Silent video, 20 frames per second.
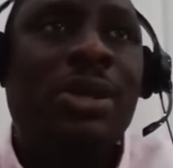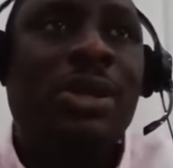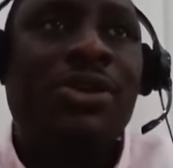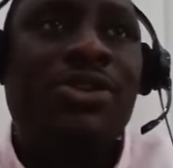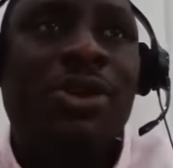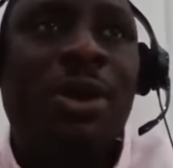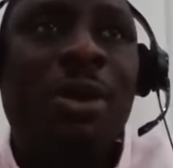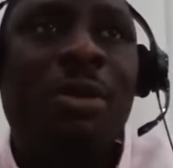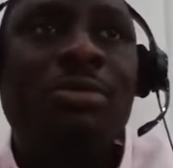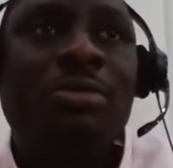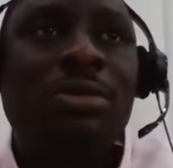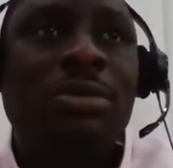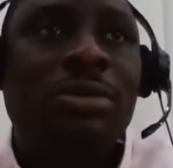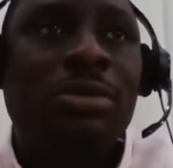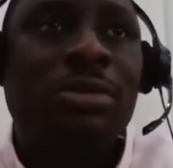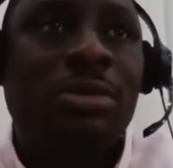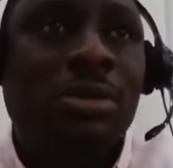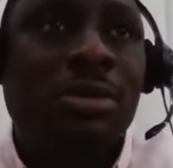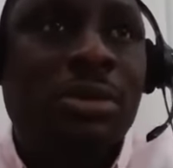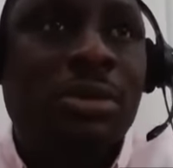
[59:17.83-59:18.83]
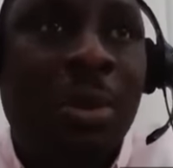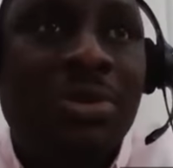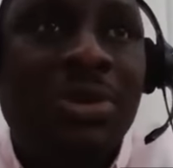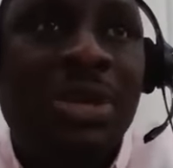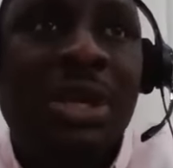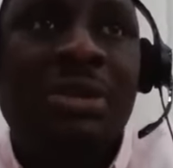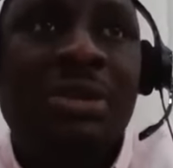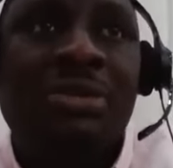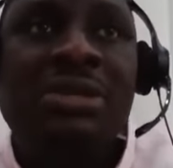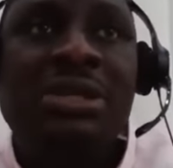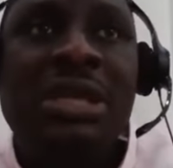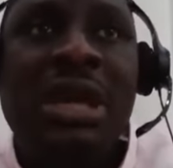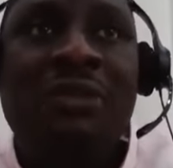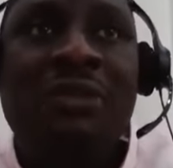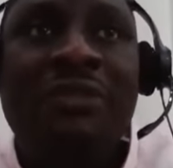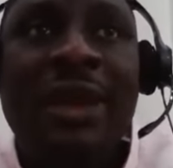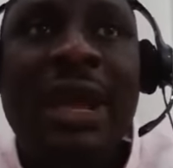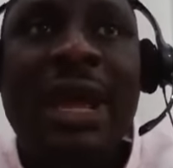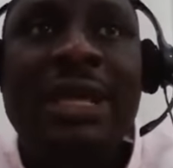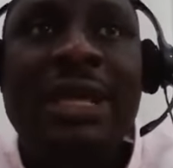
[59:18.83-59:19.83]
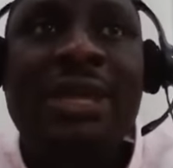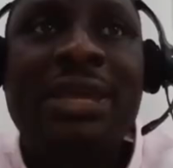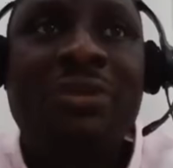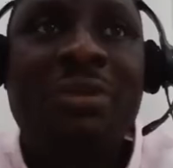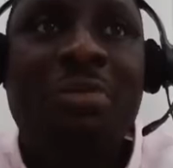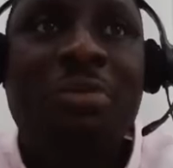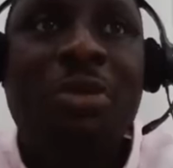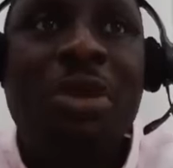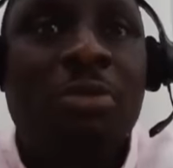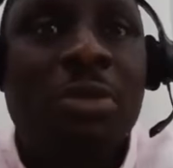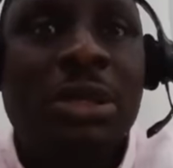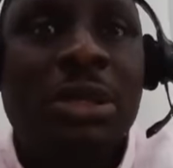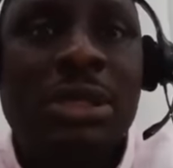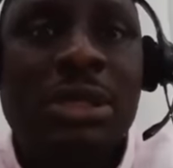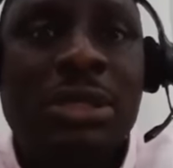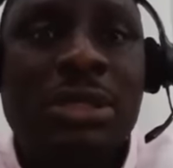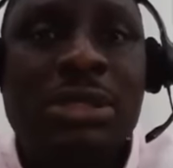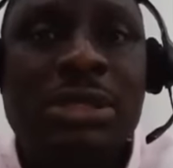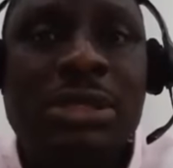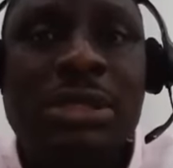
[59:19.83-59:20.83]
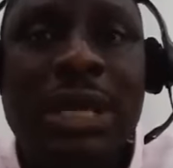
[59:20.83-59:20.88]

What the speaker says: Some company secretaries are very active in board meetings.